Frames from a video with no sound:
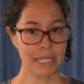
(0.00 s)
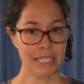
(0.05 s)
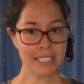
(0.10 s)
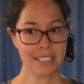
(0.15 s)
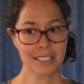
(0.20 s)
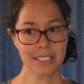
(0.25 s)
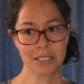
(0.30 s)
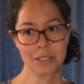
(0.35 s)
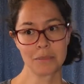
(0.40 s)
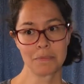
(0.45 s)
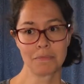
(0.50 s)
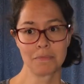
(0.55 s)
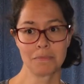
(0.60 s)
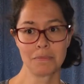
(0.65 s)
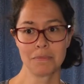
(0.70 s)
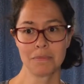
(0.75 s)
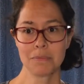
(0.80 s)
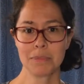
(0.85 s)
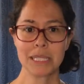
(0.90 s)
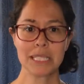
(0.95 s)
bit
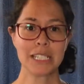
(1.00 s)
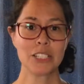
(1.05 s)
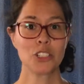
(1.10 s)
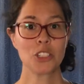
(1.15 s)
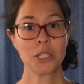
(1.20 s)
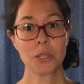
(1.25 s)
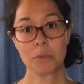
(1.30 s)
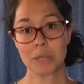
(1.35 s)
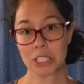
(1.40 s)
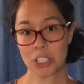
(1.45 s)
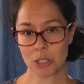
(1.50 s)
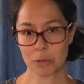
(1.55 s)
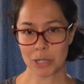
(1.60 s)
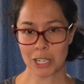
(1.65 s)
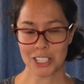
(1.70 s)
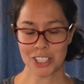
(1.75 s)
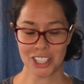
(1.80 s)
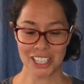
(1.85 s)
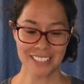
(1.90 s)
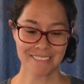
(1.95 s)
potentially
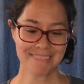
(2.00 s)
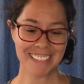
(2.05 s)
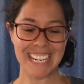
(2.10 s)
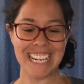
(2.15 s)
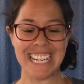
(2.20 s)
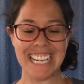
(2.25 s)
wishy-washy